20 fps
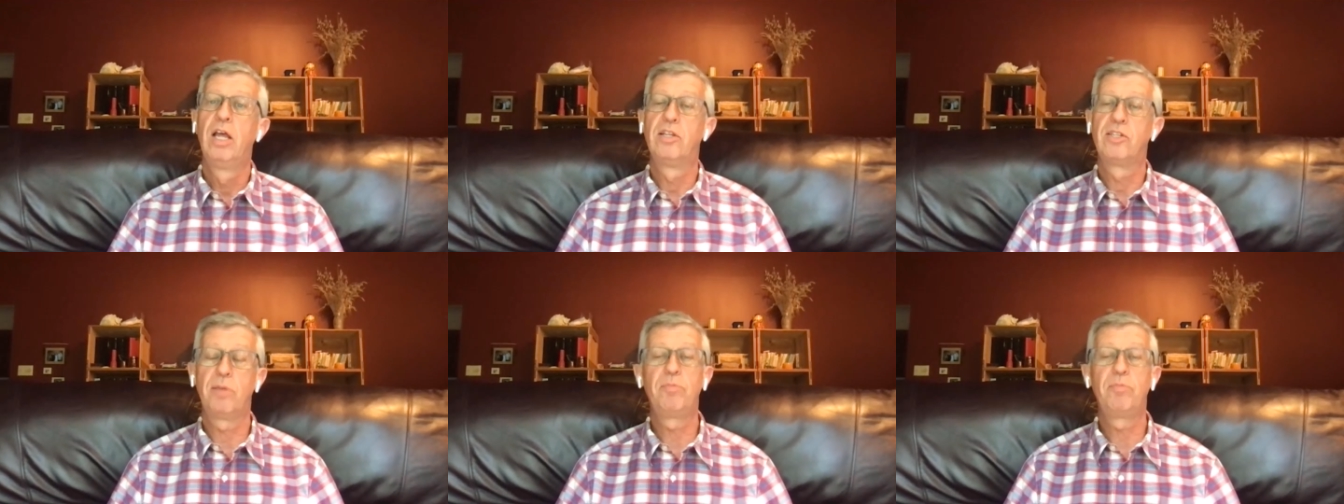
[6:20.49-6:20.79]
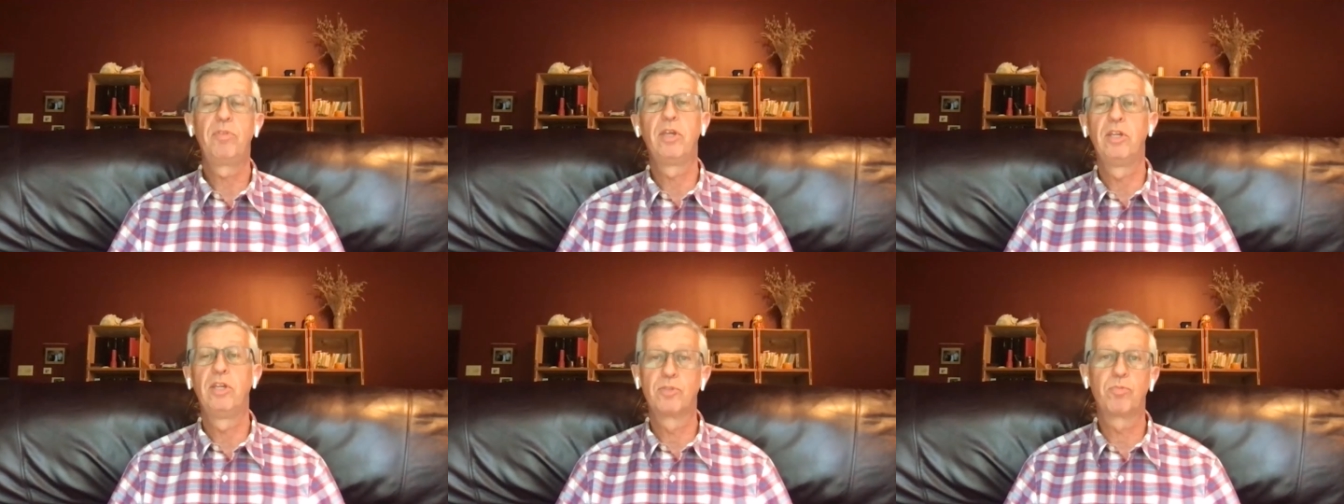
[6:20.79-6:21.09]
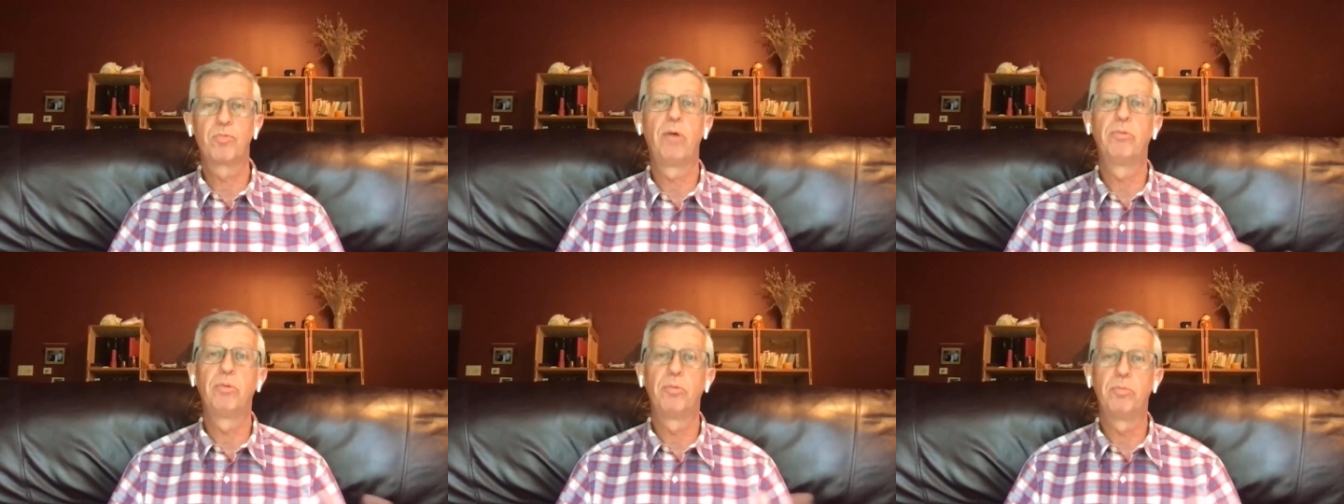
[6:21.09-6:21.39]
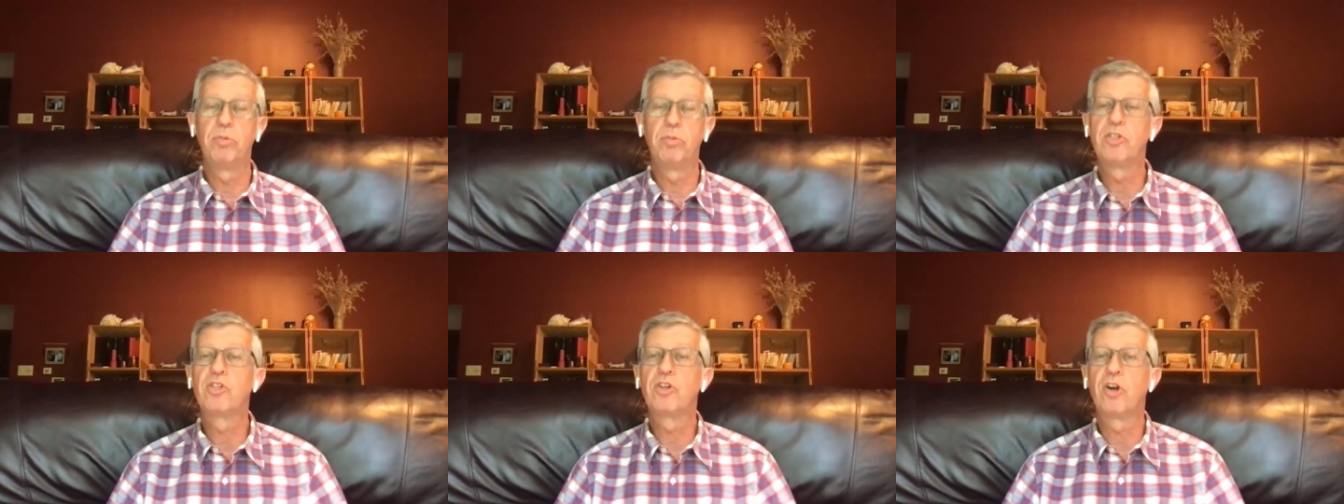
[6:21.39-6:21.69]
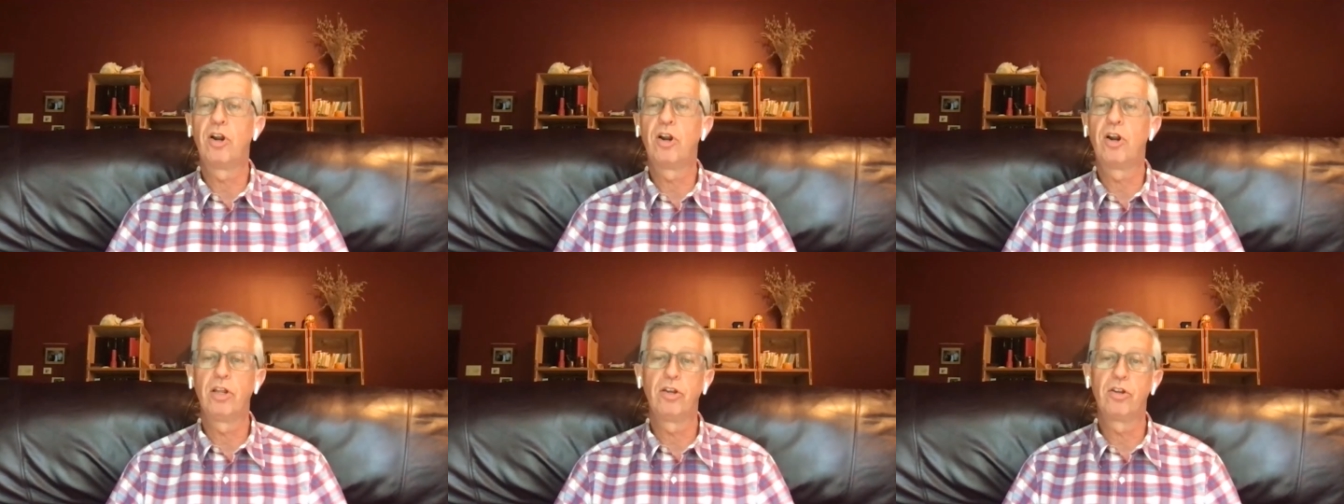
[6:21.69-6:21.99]
Something is probably
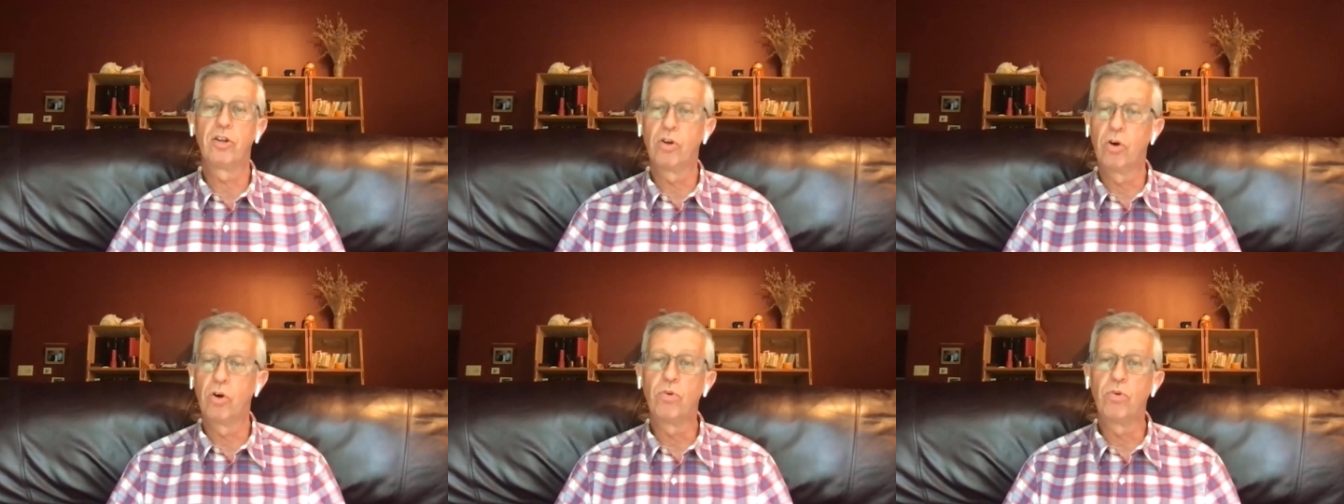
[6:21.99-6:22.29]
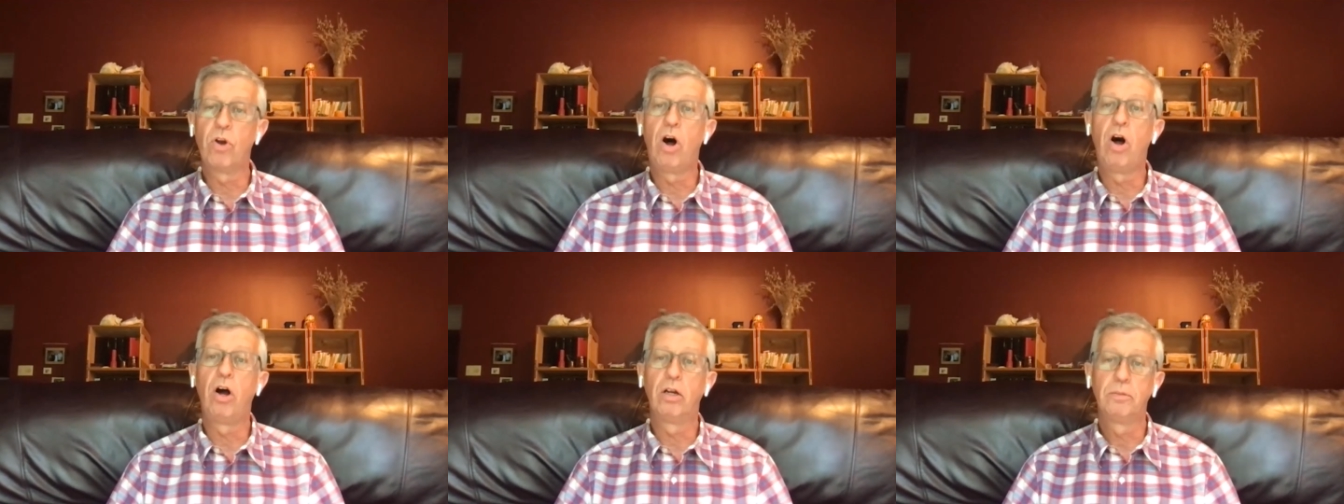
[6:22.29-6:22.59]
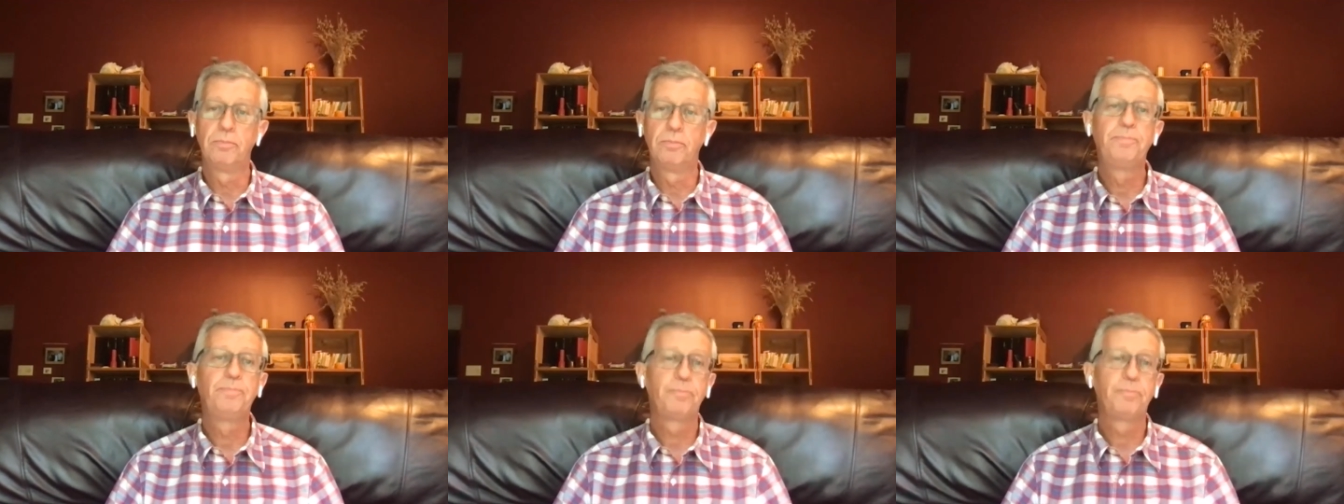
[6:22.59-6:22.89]
starting to go wrong.